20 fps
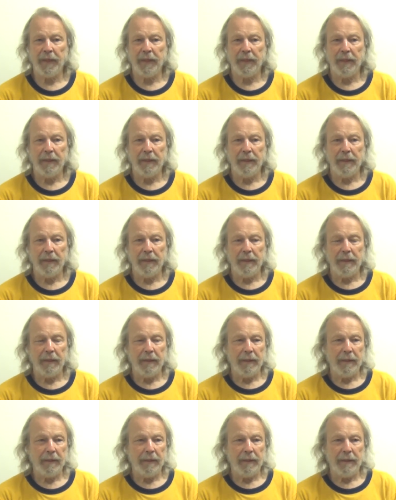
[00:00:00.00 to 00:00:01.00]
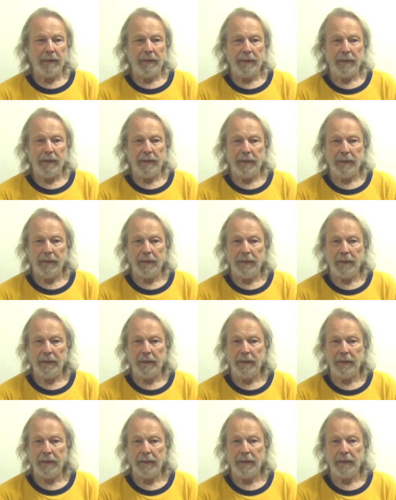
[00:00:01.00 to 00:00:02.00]

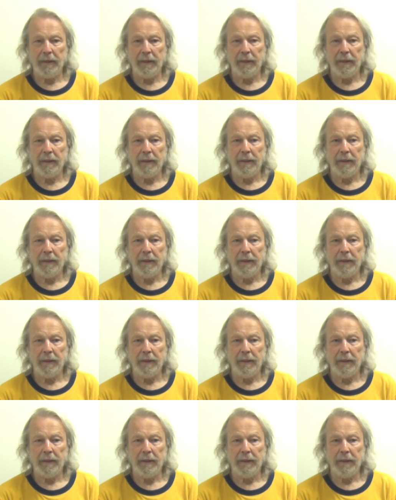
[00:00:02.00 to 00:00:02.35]
Nothing is said.